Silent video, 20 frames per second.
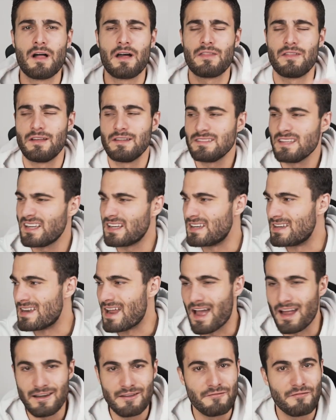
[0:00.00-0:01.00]
I think it's like
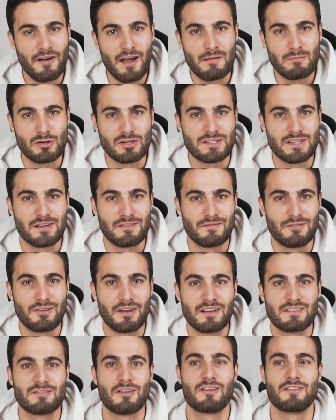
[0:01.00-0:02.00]
95% of you
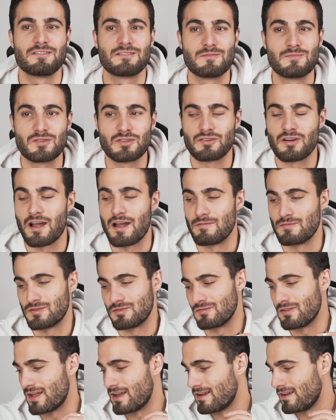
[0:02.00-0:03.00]
guys aren't subscribed,
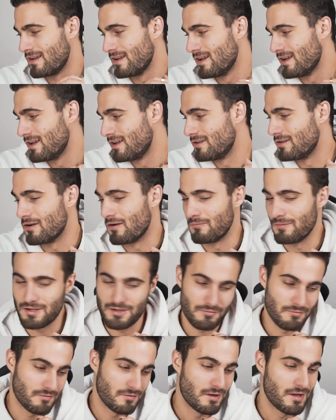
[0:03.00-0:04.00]
so like, you know, we
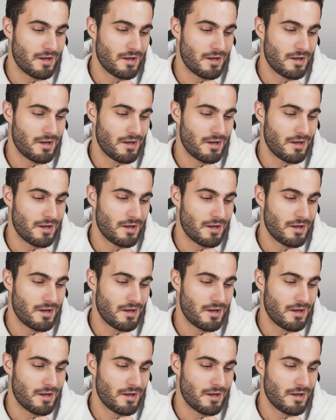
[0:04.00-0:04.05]
can